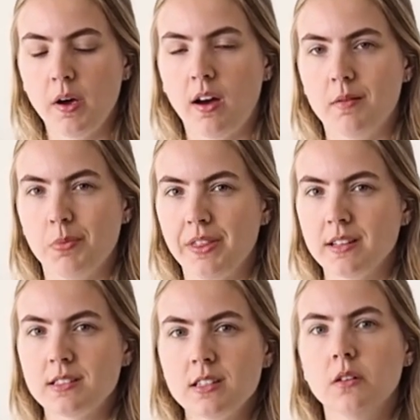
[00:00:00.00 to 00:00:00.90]
um, but
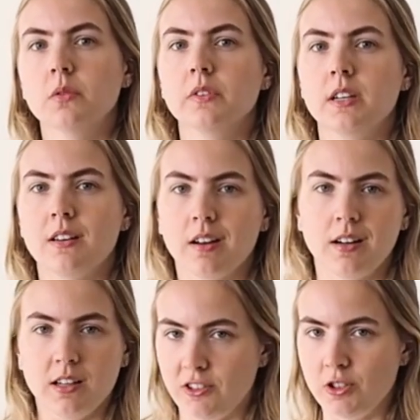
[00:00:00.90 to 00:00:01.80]
that's the only
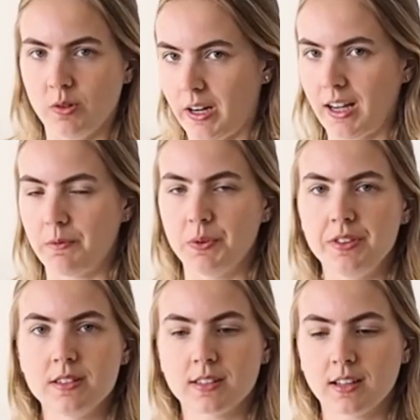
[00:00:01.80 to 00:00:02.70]
kind of issue I have with
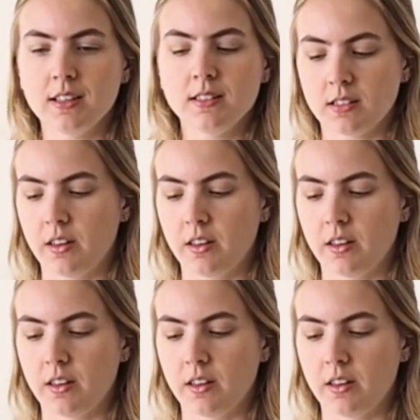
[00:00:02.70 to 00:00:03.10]
these leggings.